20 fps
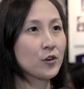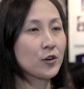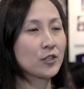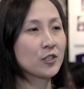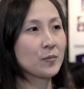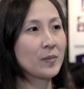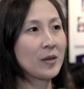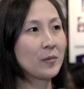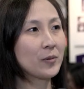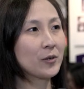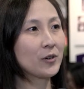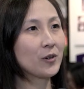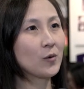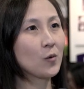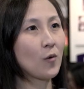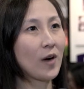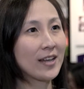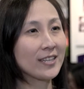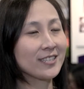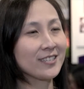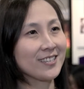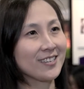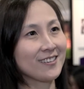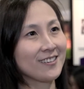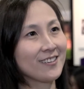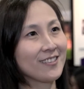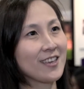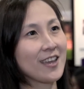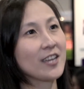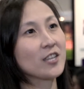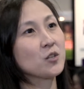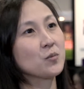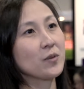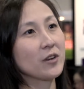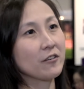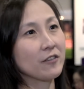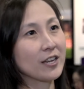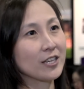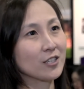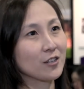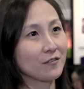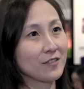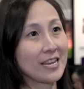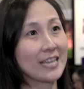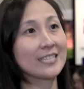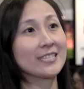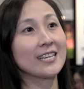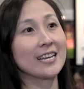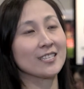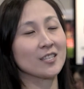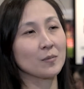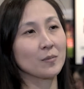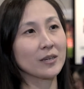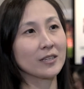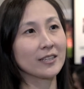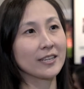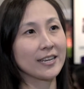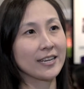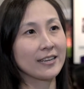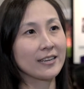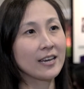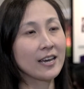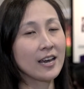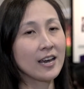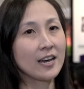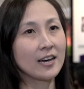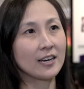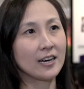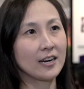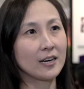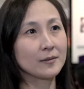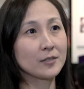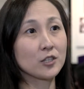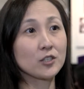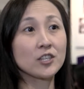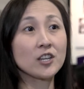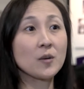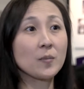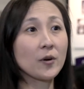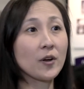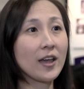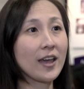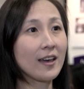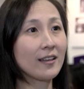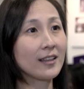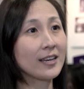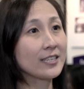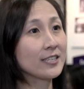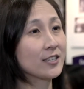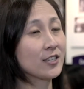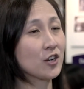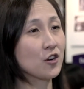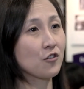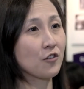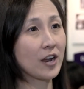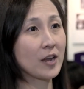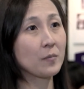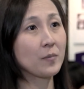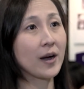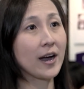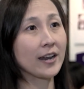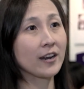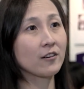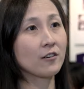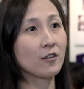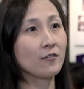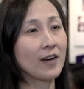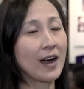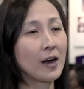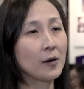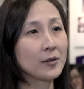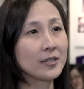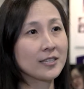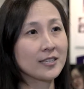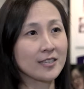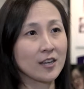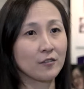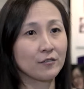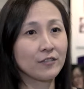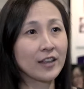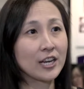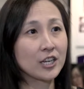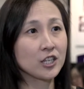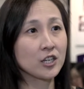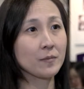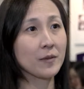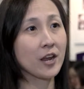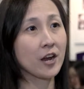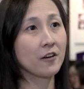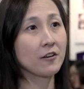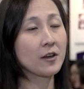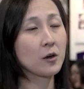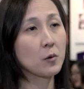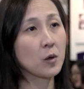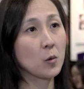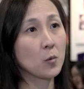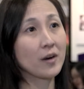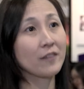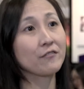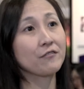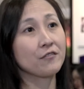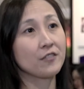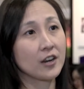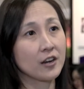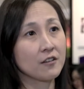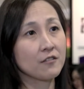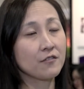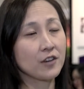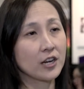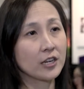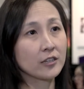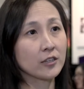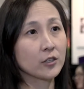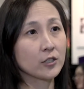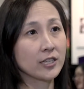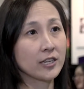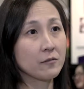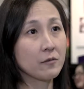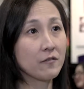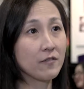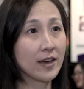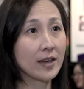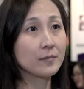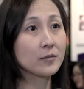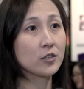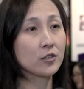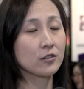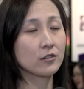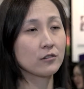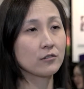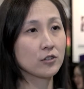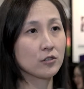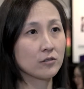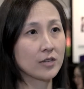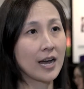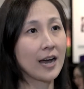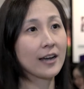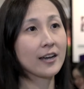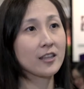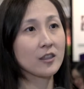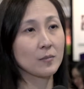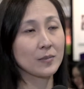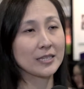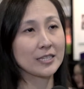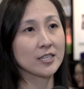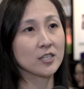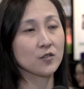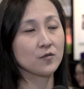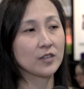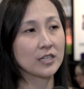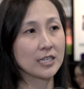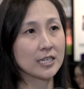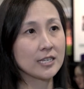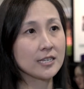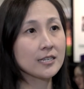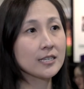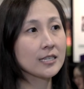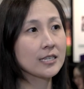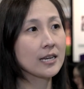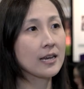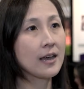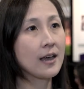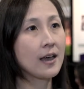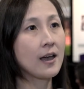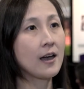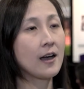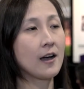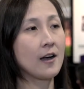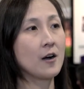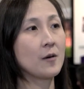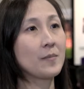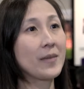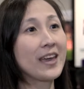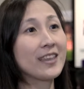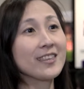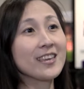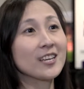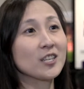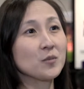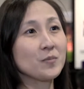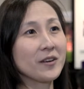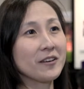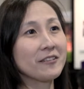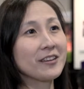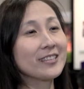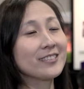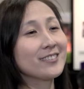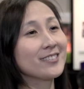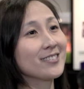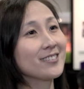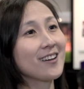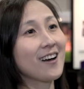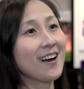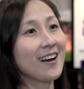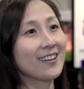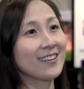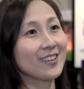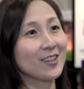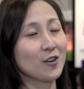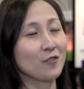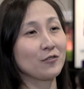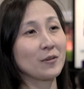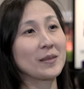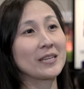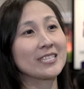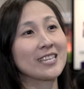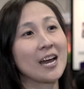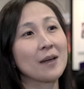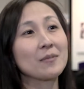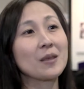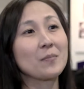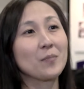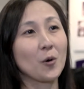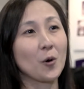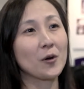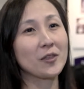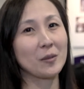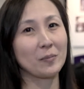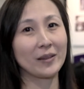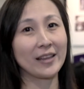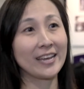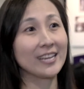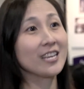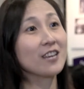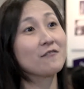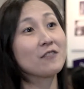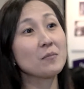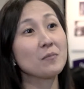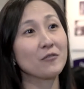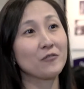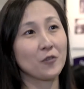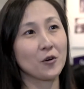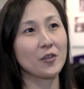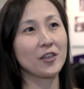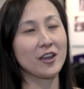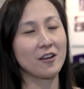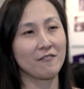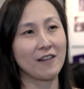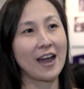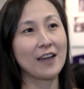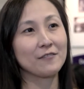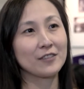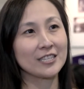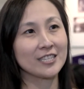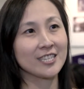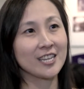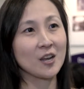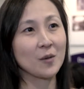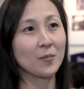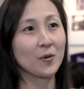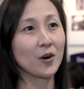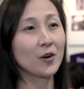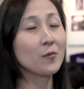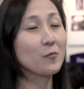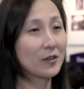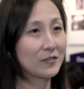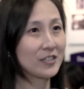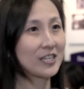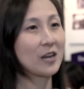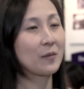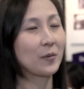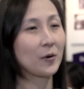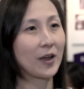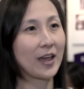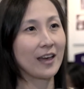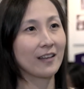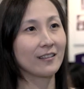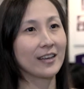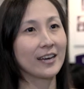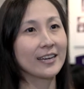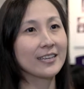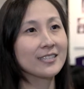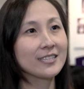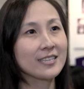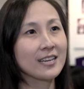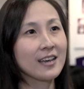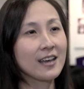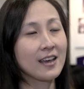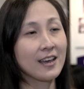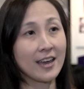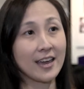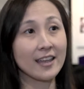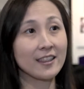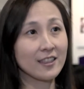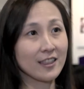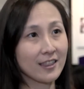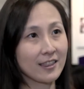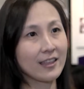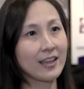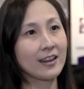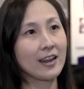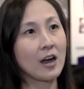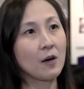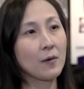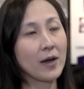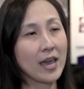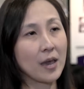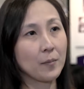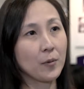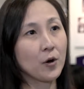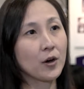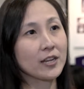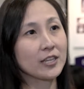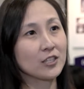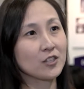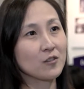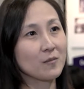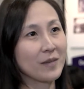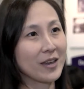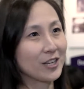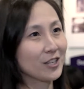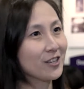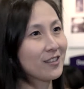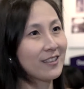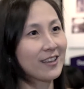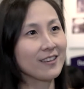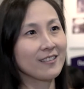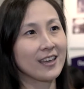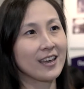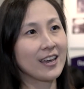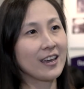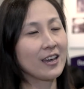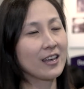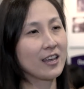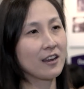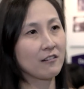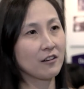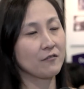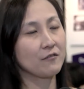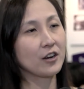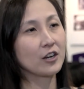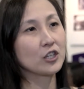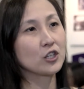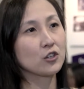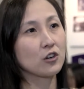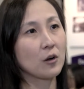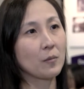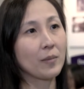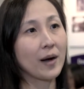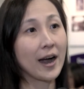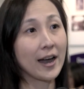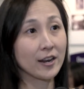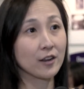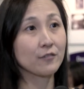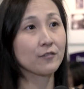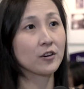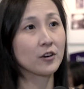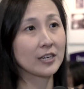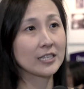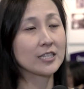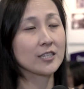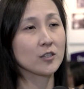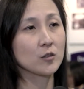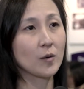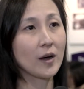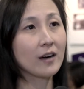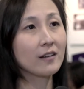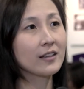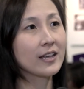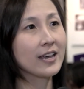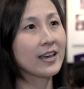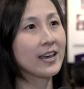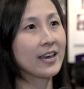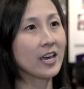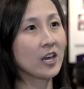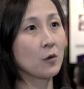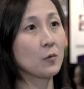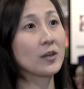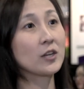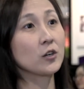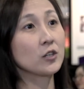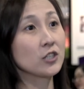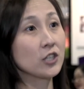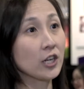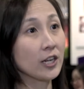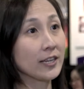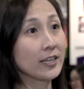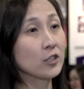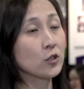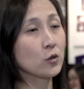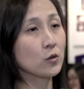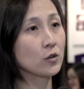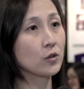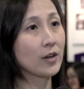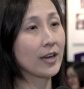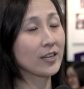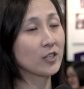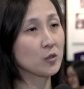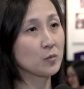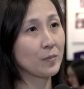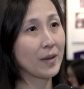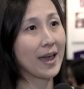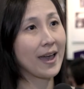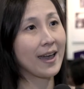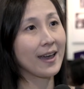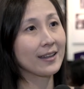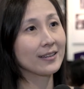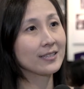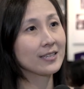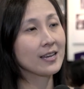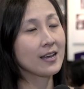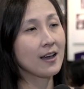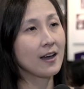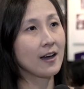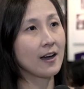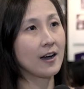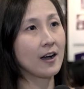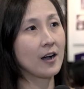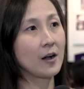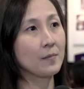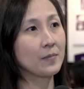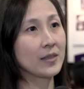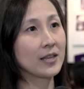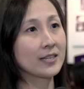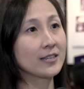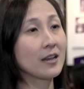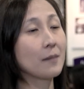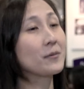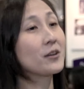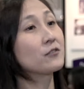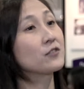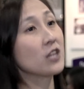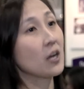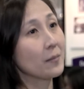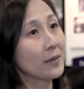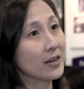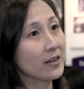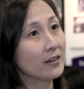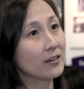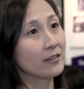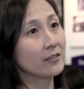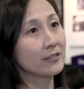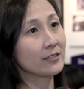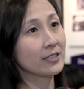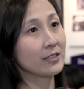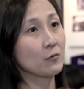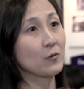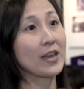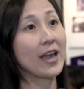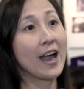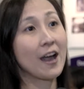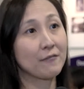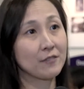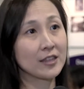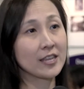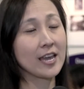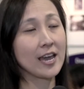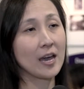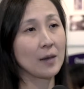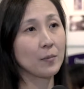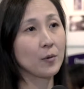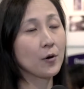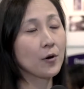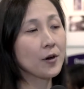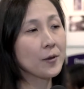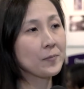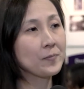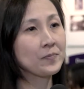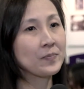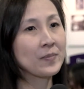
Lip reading: course, people want the experience of the accessibility. So Singapore Airlines is a great partner of ours. It's our flagship carrier. We work very, very closely with them to target the business visitors. And the experience start, from the time they board the plane, even before they arrive in Singapore with Singapore Airlines. And our airport, as you mentioned, they're a very strong partner for us as well. And we're continuing to expand the number of terminals we have in the airport.